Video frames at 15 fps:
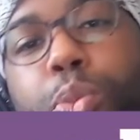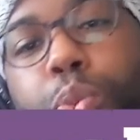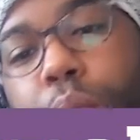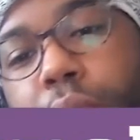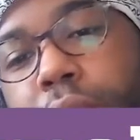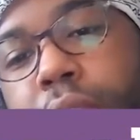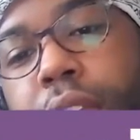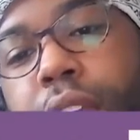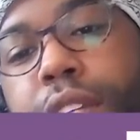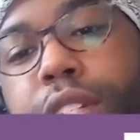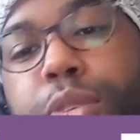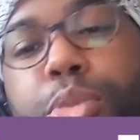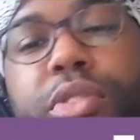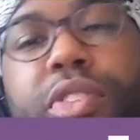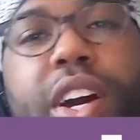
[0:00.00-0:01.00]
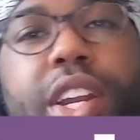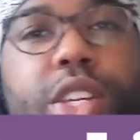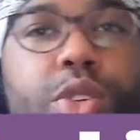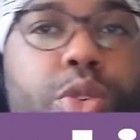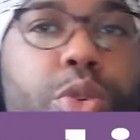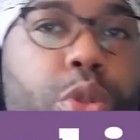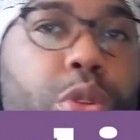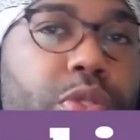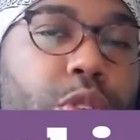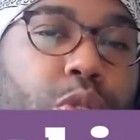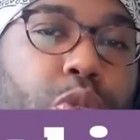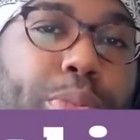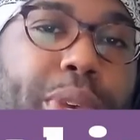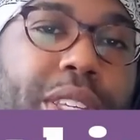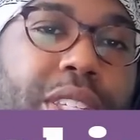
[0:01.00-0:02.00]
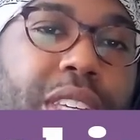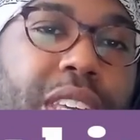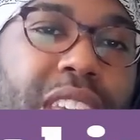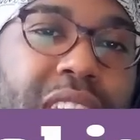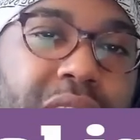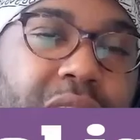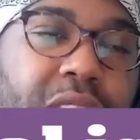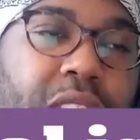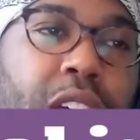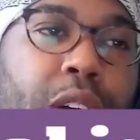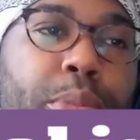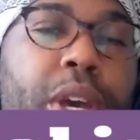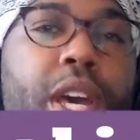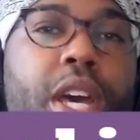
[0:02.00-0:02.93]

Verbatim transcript: wage and providing a universal basic income,